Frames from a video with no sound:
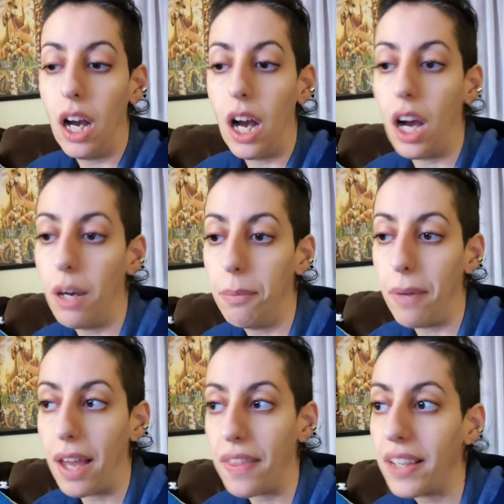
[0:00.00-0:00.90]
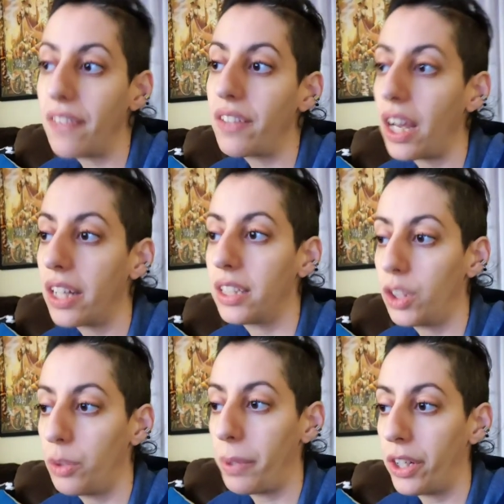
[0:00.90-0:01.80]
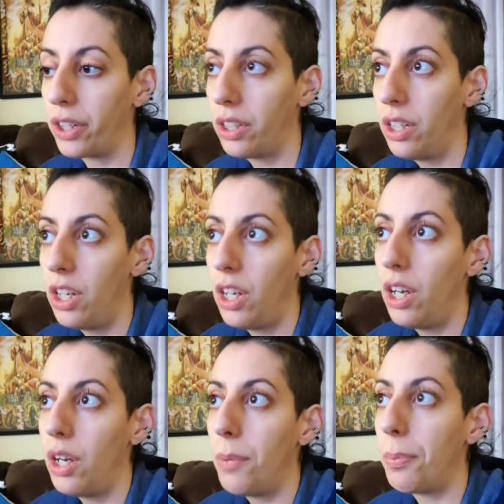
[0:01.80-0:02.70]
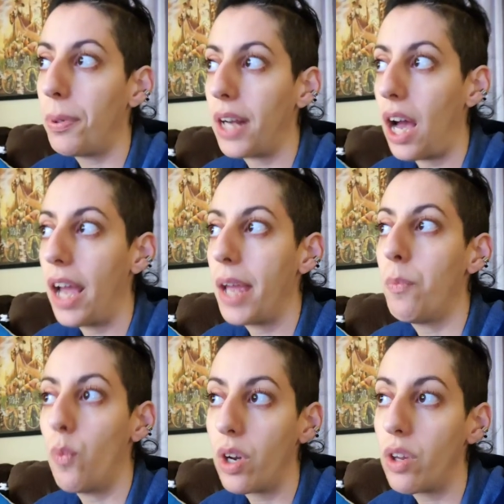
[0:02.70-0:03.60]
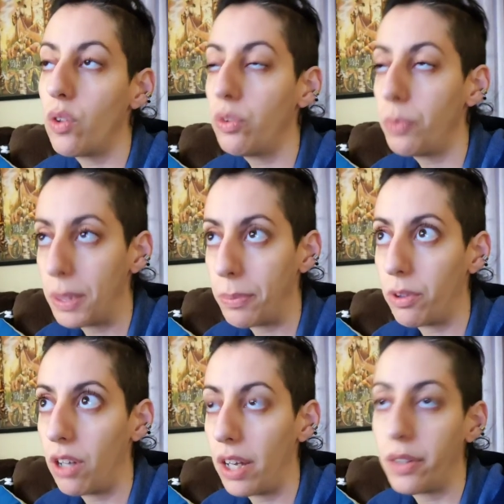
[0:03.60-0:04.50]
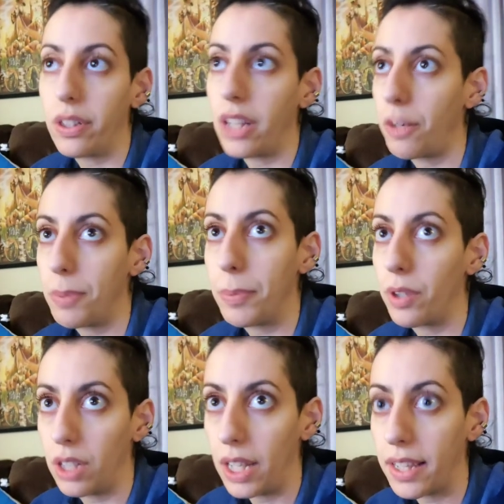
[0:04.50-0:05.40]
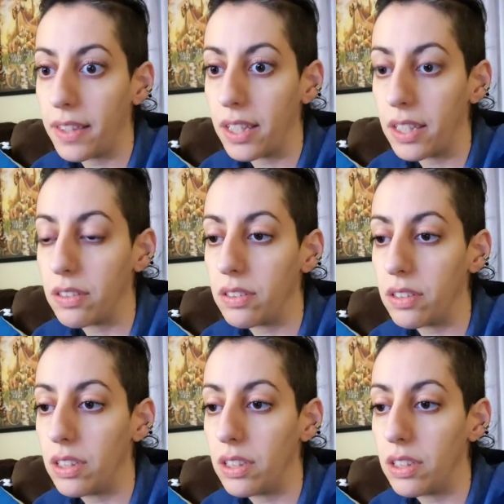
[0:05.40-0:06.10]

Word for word: I think I've gotten a little better, but I am one of those people. I know a lot of people are like this.